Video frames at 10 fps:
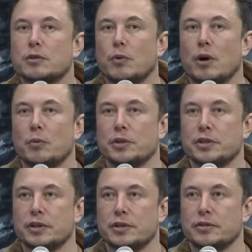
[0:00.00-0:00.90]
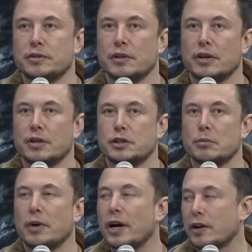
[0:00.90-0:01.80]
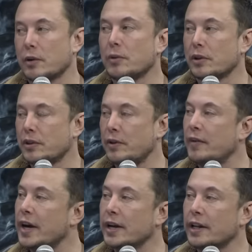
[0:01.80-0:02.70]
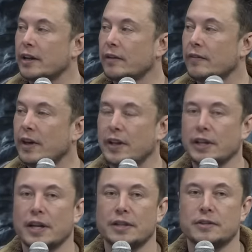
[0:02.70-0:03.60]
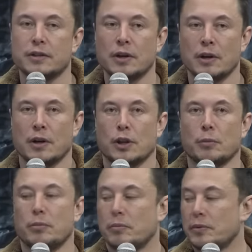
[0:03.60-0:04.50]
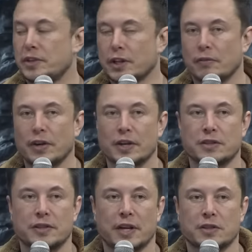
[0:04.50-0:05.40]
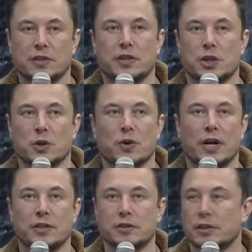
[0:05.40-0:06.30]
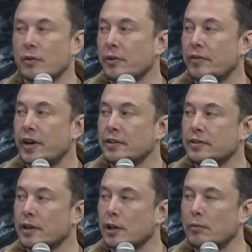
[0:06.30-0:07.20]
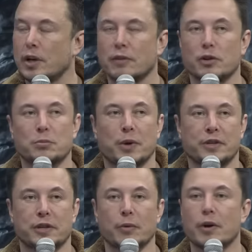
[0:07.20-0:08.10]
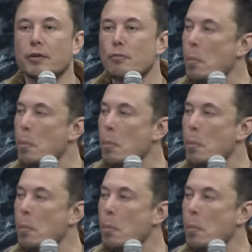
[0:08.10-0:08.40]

is one which is symbiotic with humanity. I think that's the single biggest existential crisis that we face, and the, and the most pressing one.